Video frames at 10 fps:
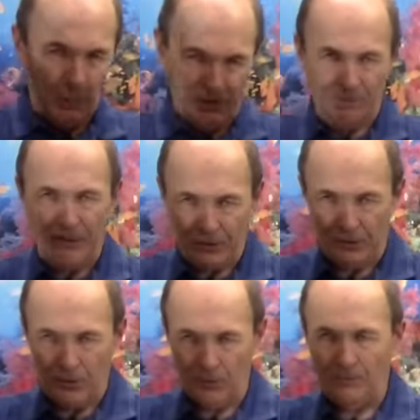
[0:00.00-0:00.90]
I hope it's
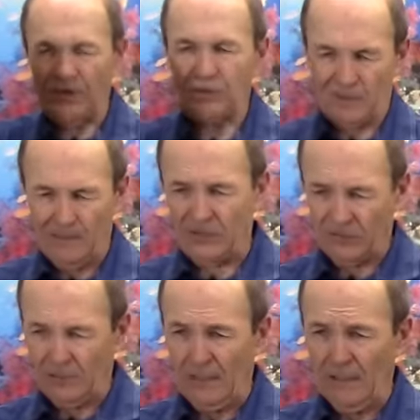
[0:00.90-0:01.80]
special to you because it's
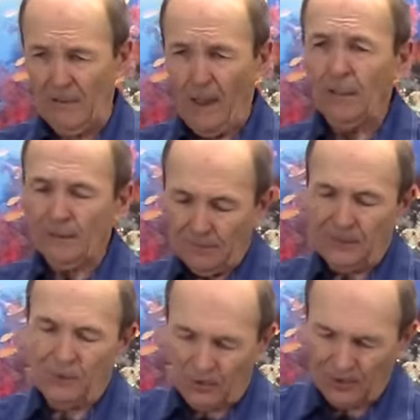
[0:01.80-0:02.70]
special to me. And
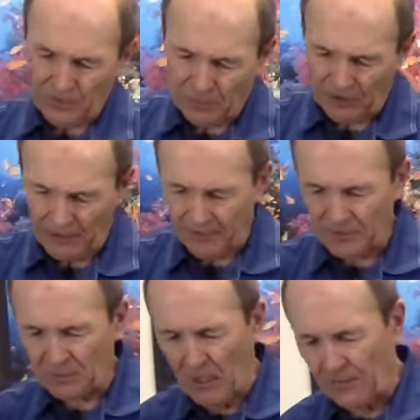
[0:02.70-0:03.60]
maybe you think it's pretty neat.
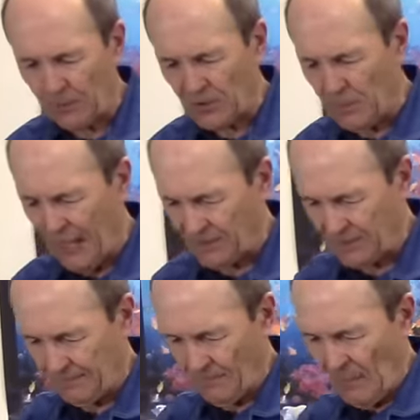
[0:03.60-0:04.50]
This is my first mask.